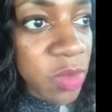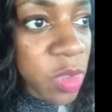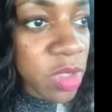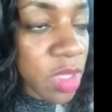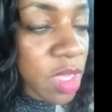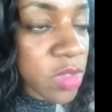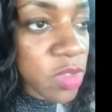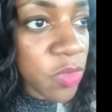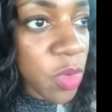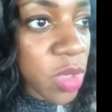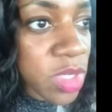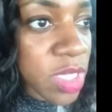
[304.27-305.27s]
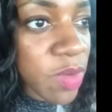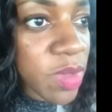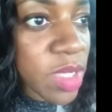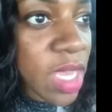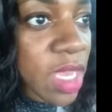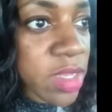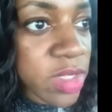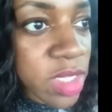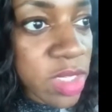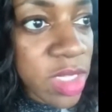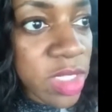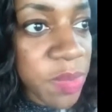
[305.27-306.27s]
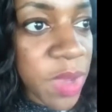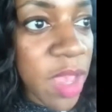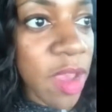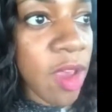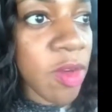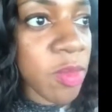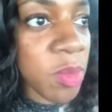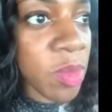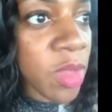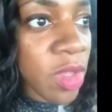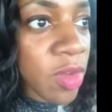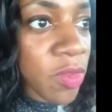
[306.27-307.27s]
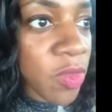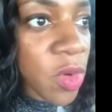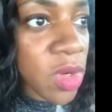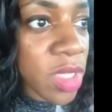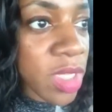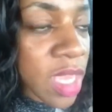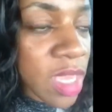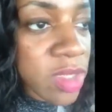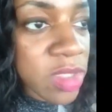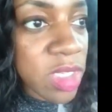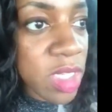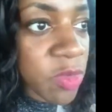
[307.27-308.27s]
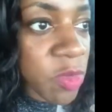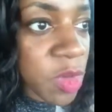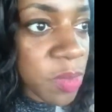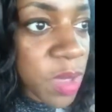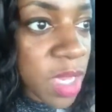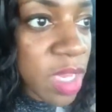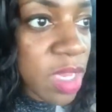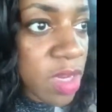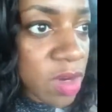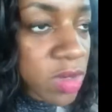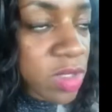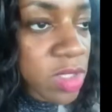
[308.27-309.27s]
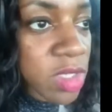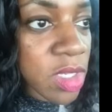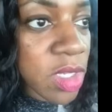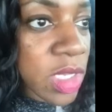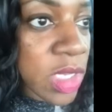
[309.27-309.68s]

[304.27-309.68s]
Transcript: worth $147,000, needs about $40,000 in repairs.